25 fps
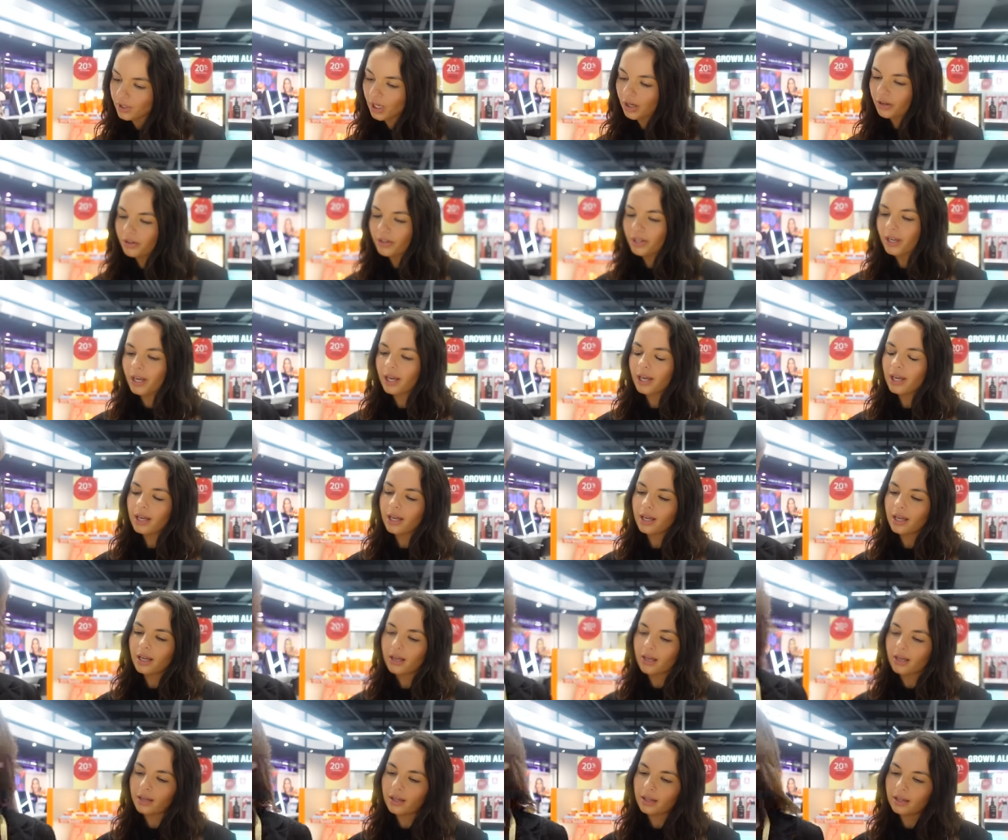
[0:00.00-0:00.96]
That's going to
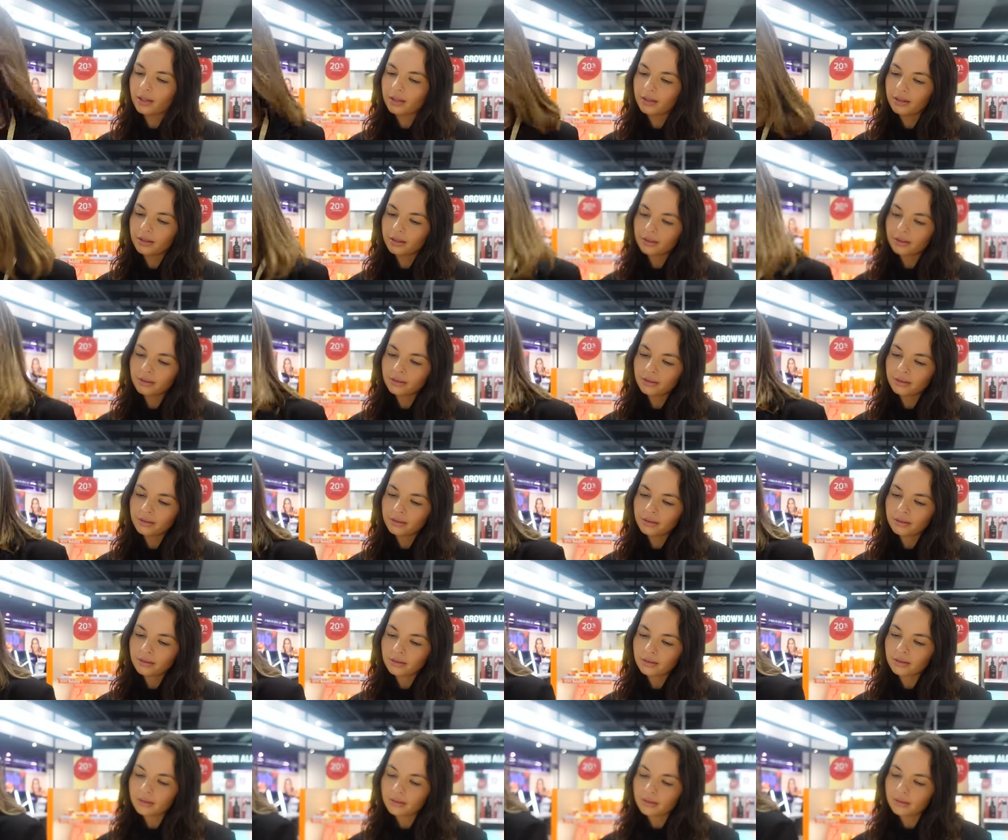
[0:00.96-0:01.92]
be good.
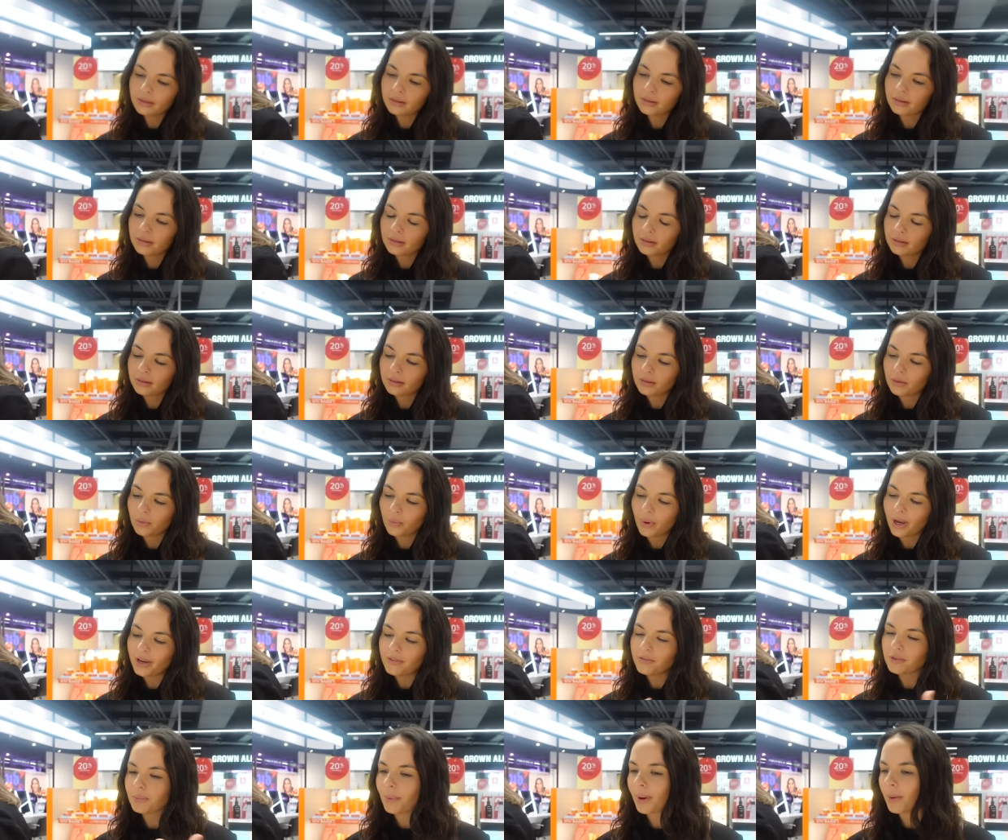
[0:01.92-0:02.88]

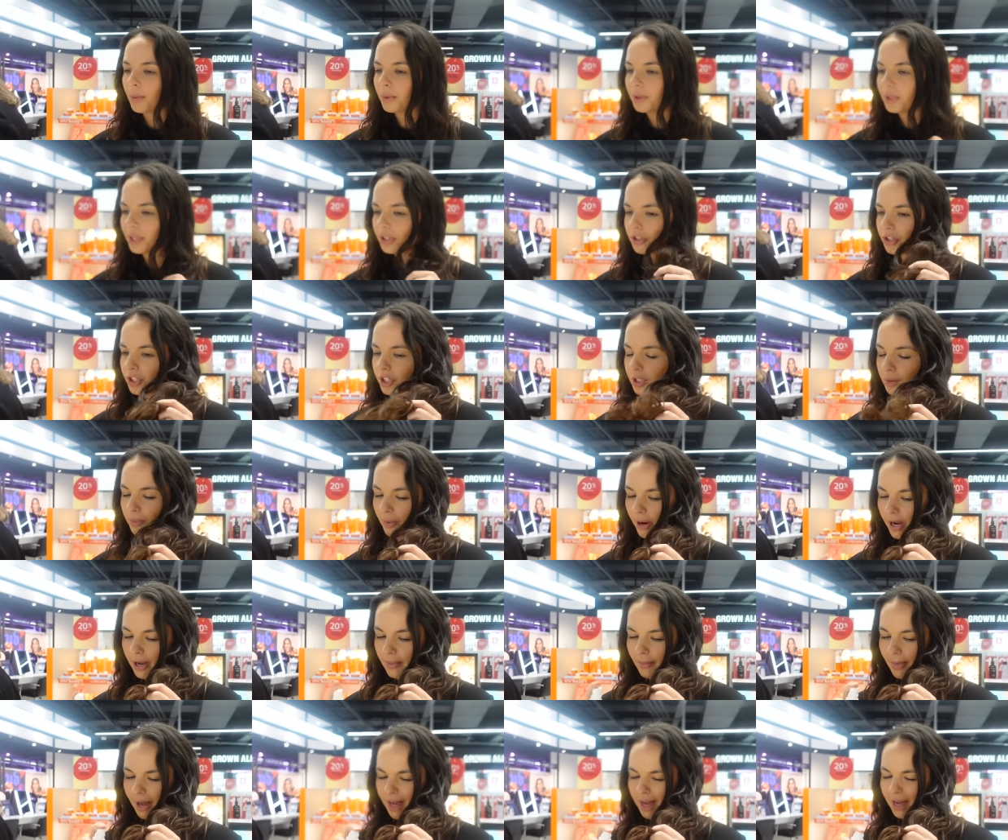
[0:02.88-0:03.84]
Wave spray. What? I just
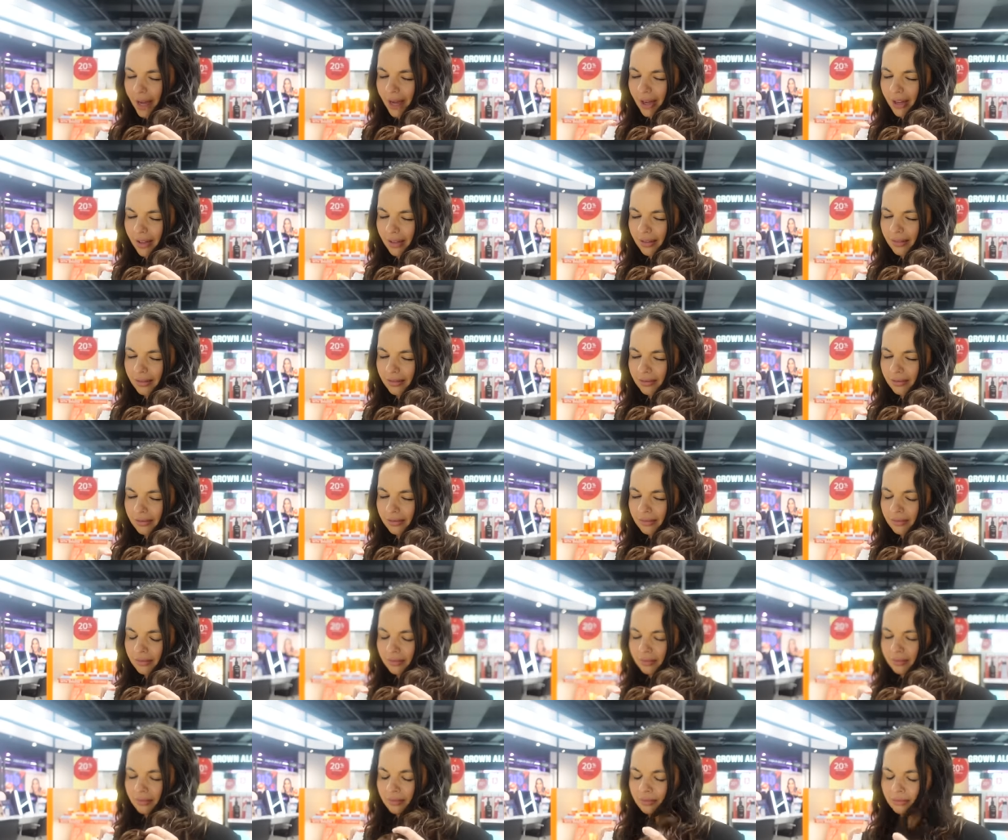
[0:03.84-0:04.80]
spray in my hair.
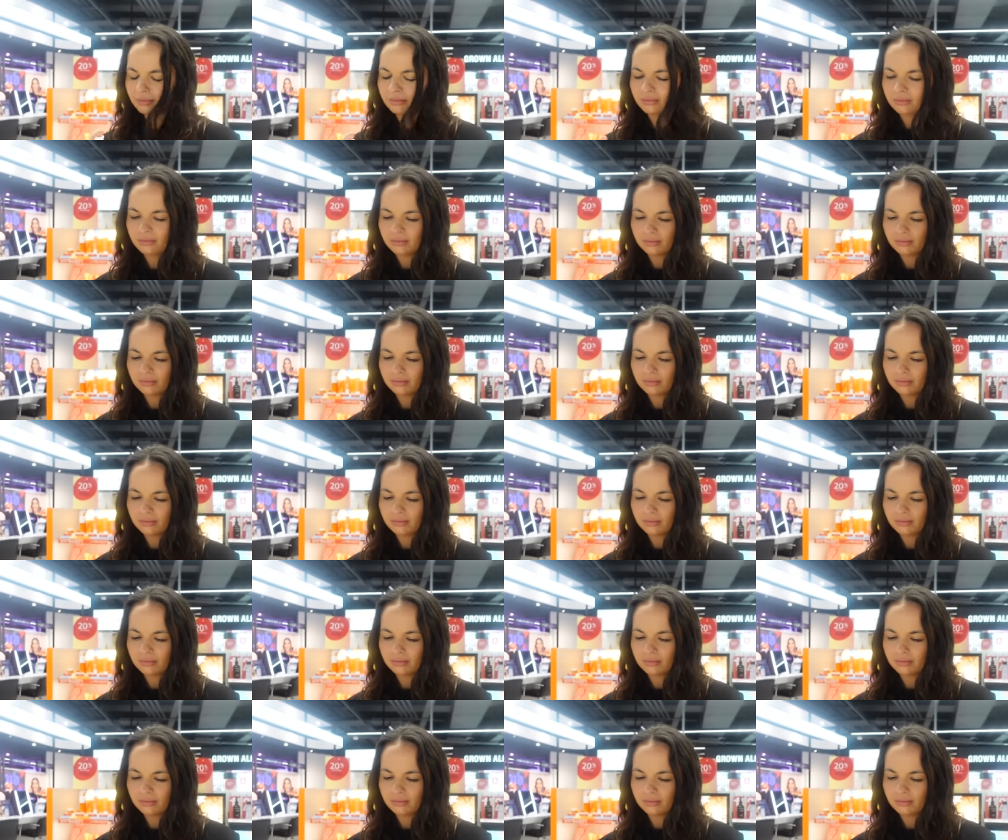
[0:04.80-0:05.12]
Yeah.